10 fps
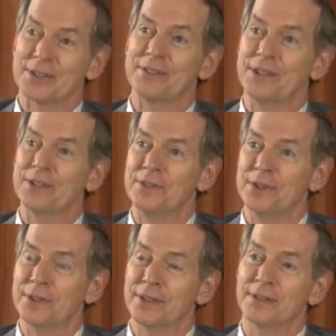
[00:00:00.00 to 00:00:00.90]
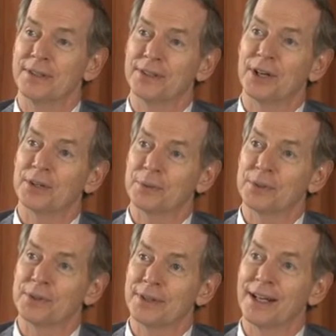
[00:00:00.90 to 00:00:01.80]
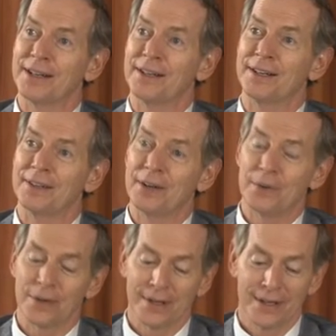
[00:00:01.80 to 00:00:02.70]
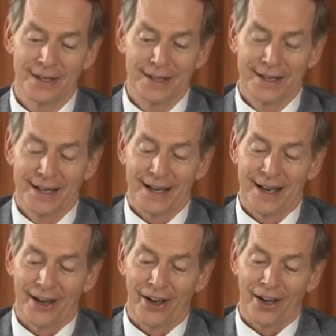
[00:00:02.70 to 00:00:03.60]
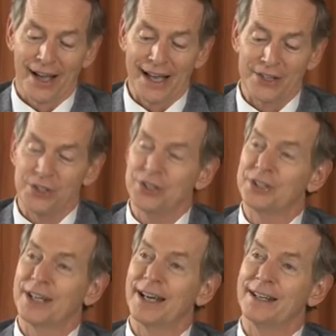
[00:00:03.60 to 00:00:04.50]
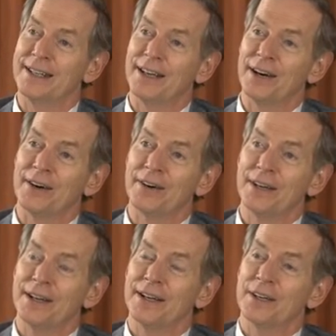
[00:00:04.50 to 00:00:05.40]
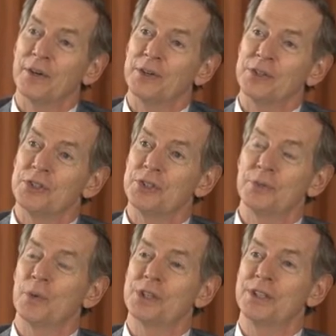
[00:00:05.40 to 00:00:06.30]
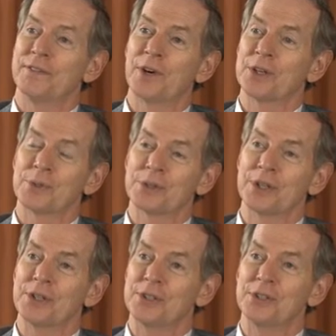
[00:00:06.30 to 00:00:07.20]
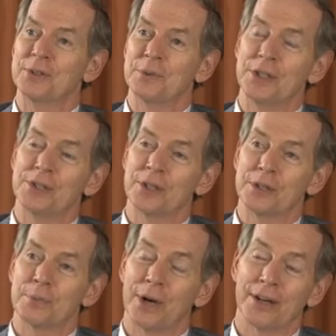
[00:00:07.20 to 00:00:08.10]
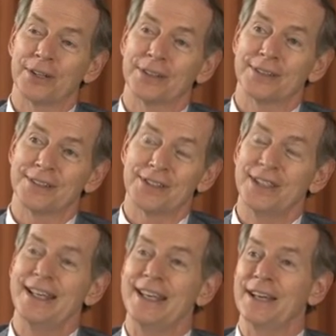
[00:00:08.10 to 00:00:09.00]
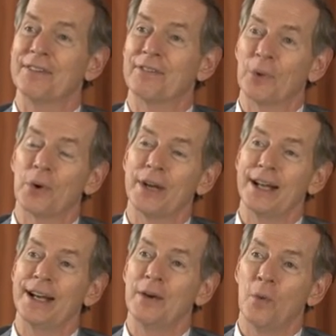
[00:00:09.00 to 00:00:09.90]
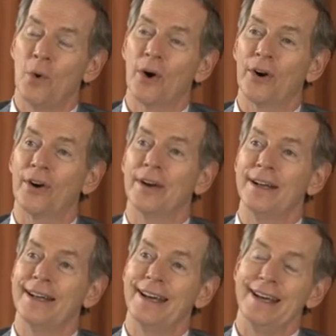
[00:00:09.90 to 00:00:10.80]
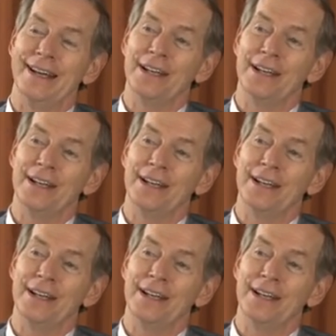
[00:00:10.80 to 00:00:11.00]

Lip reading: because I've interviewed her and talked with her, and I know her. And she said when she first was going to do the research project to see if fluoridating water had